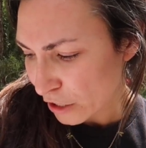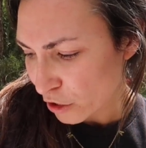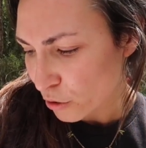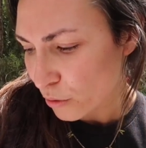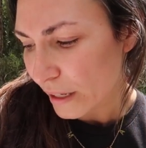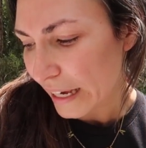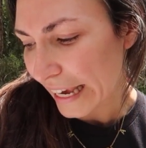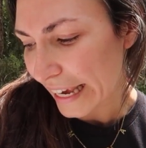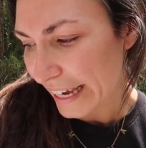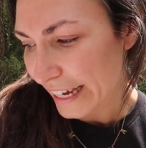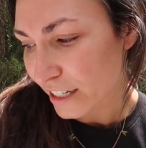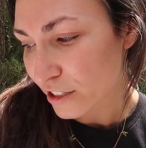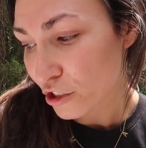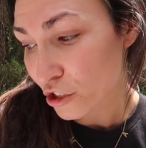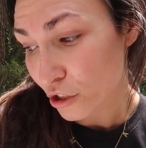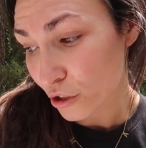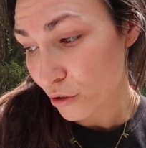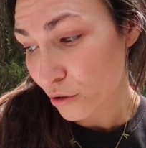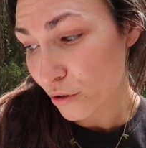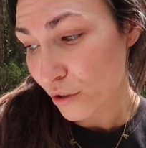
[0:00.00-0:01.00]
you can
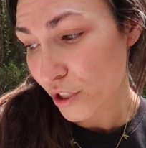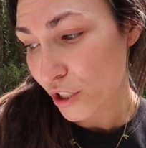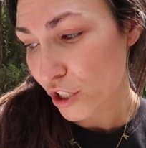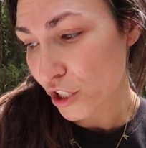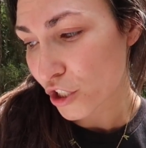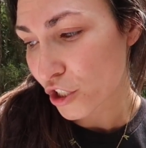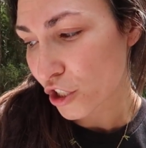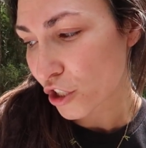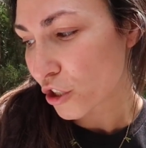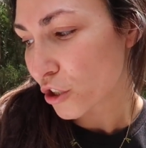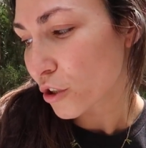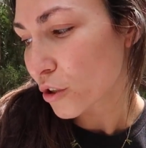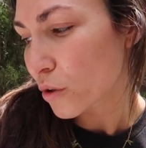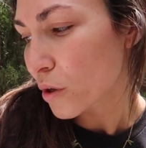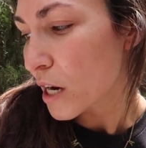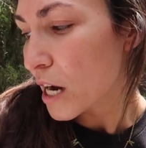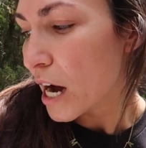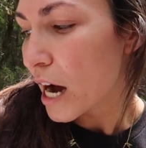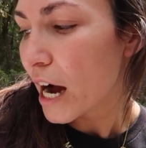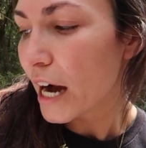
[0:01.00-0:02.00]
choose to do
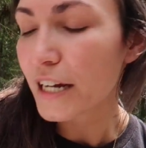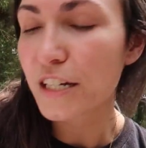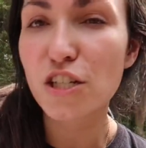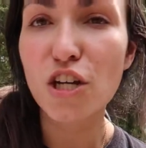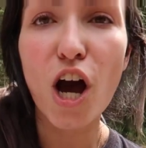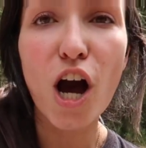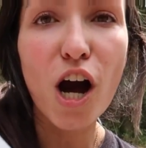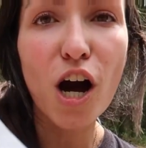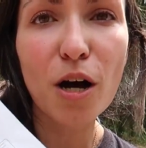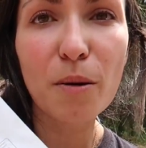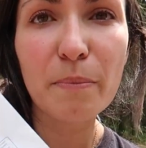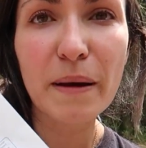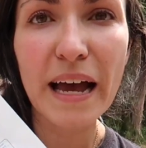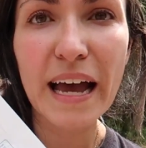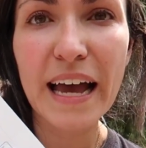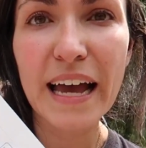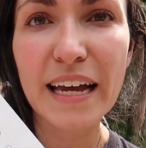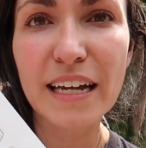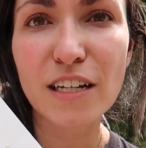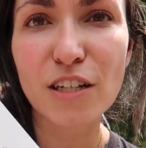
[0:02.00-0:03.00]
a tall
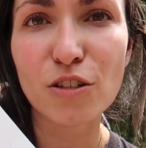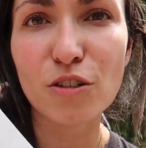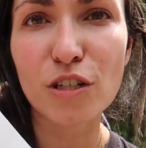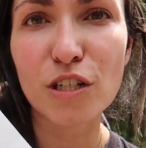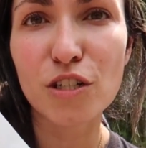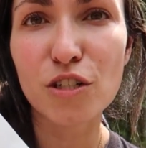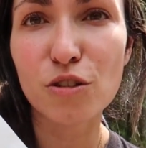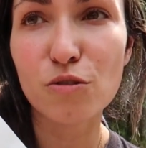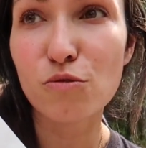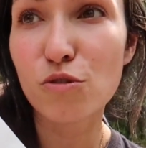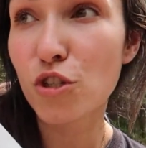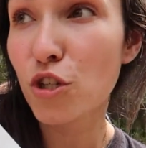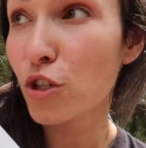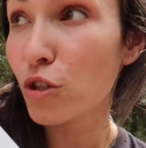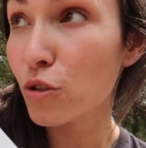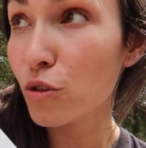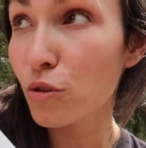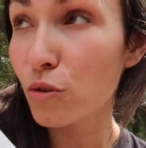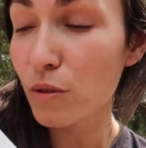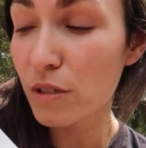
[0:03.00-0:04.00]
bed, you can do
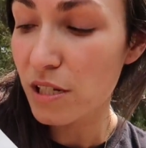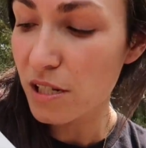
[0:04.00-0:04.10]
2